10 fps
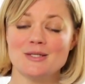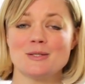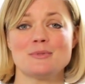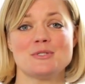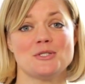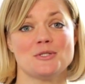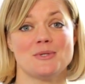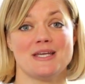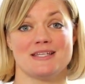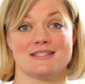Number two
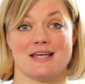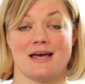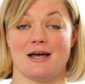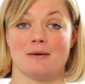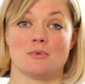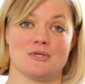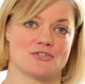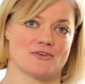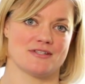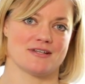is
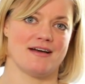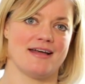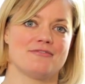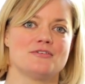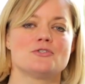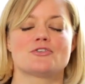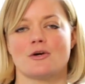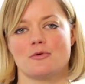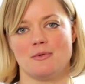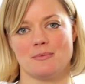moisturiser. I have no
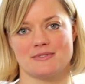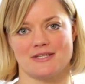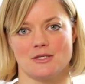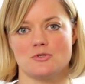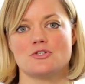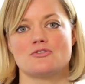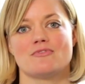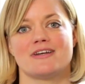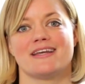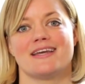truck with people saying you shouldn't
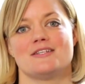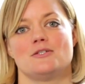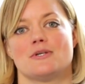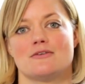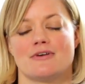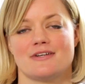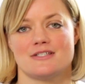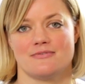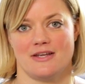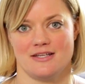run in case you get
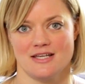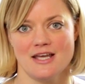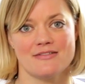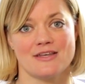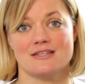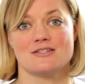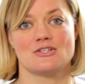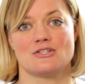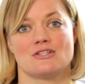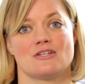runner's face. That is
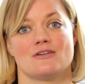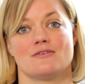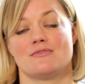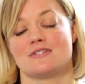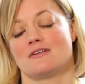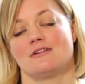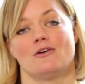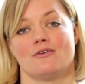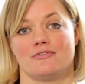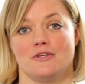just the result
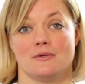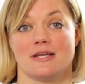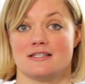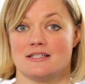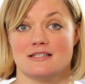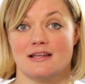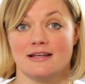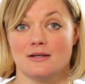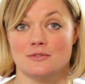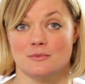of you getting
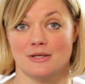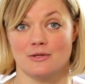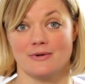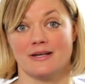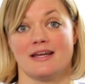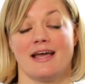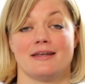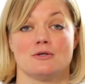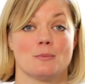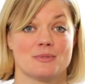slightly older while you're running
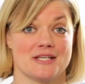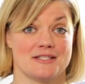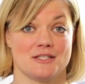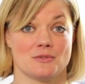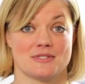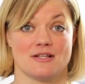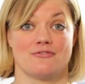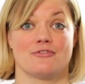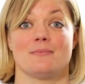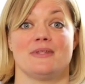and not protecting yourself
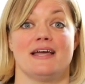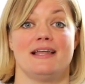from the